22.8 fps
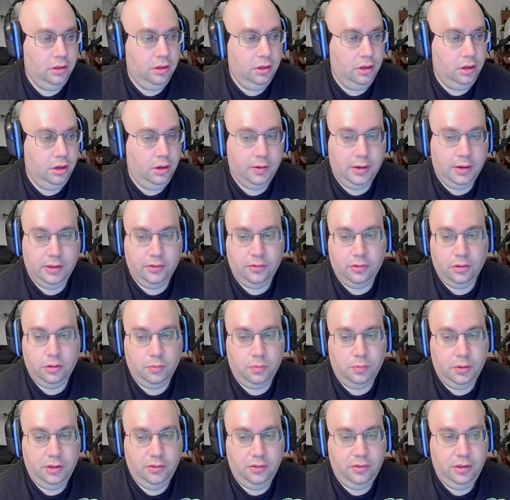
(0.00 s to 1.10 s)
Okay, so the
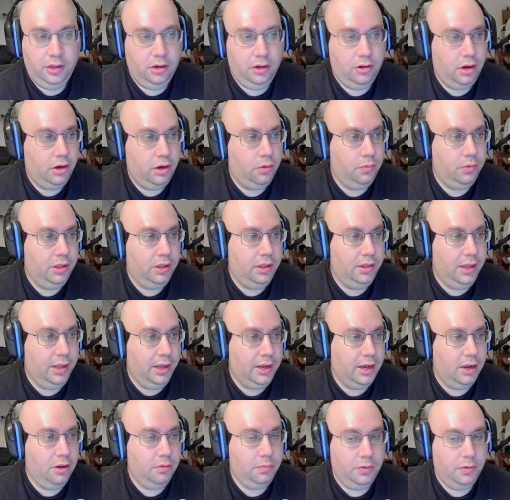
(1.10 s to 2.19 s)
ones here I don't really like.
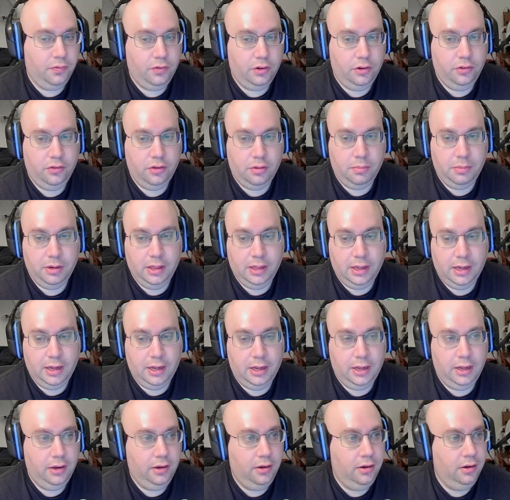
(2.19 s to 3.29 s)
I would prefer somebody that
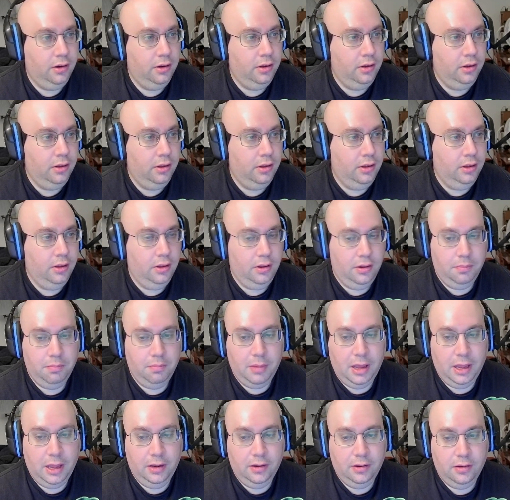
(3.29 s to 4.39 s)
had
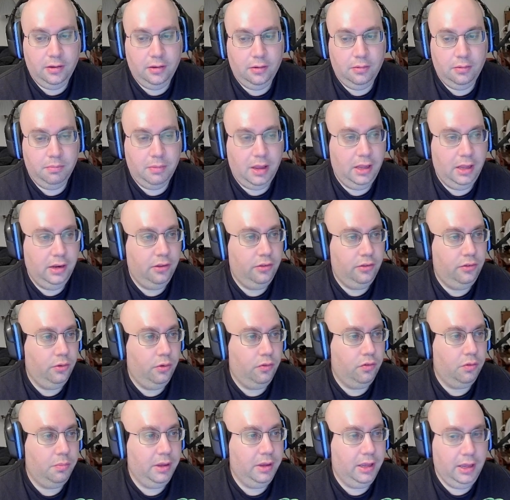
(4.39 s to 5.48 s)
maintenance over
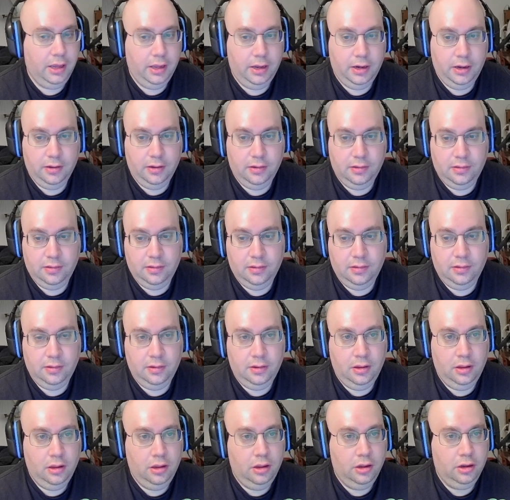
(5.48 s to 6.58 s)
mechanics,
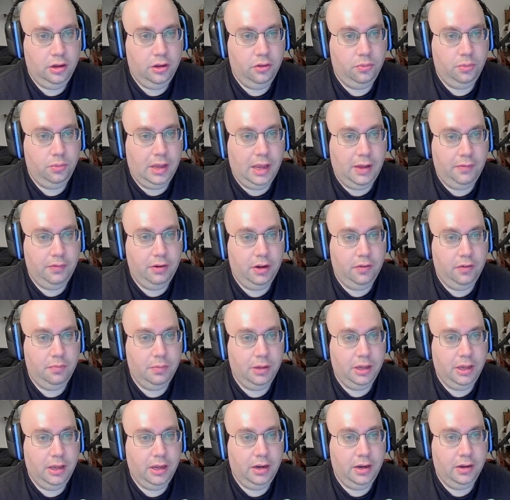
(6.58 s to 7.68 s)
because we have enough
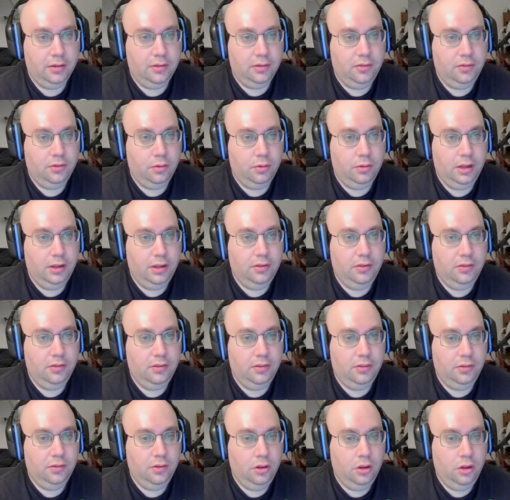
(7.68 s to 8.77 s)
mechanics. So
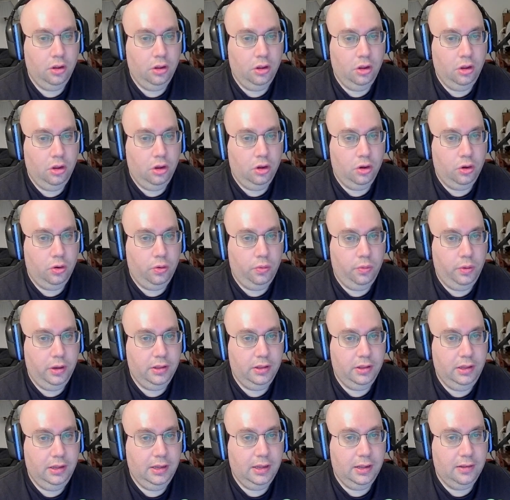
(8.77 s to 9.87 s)
let's
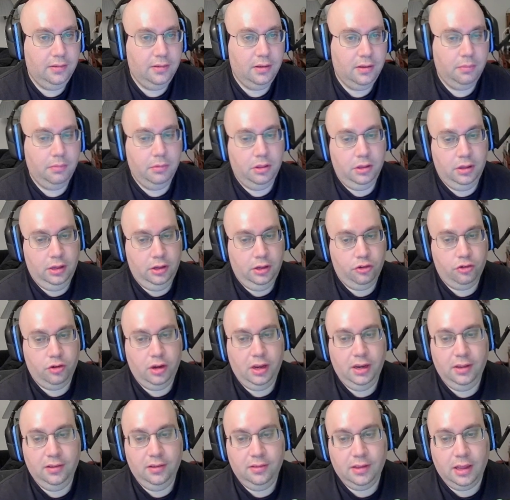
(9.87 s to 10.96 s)
quickly get some of the
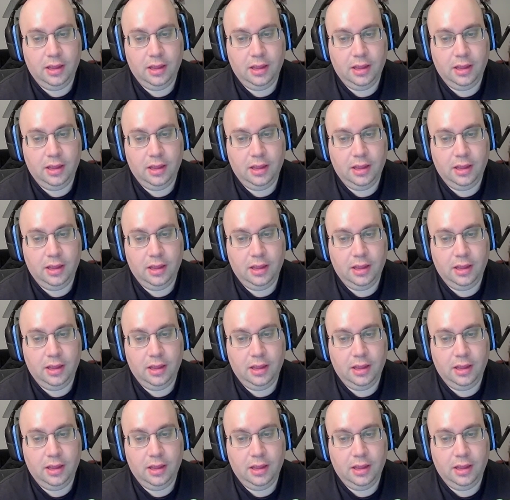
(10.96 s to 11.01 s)
training set